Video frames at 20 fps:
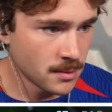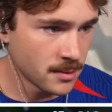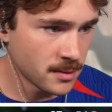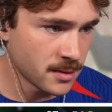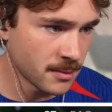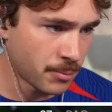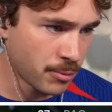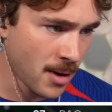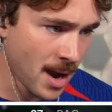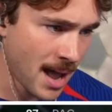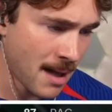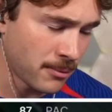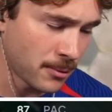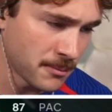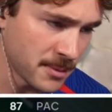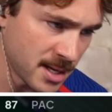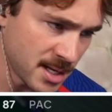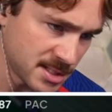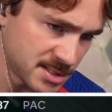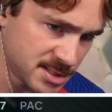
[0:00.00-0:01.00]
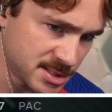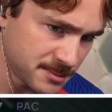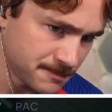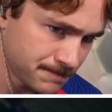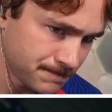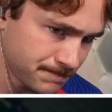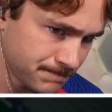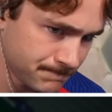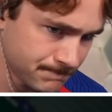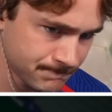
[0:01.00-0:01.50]
The problem is
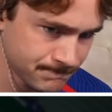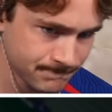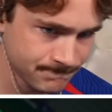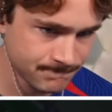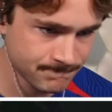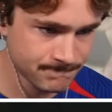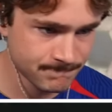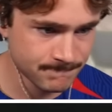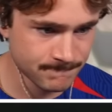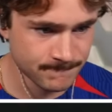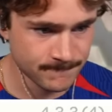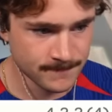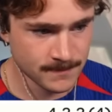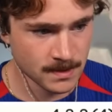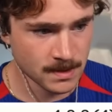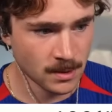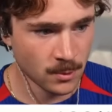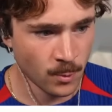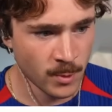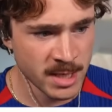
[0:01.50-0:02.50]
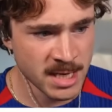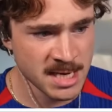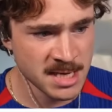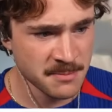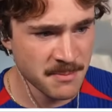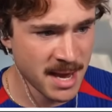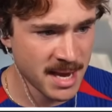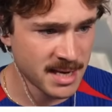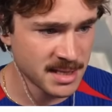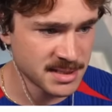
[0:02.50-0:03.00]
we need to
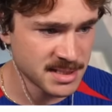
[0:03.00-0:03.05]
make a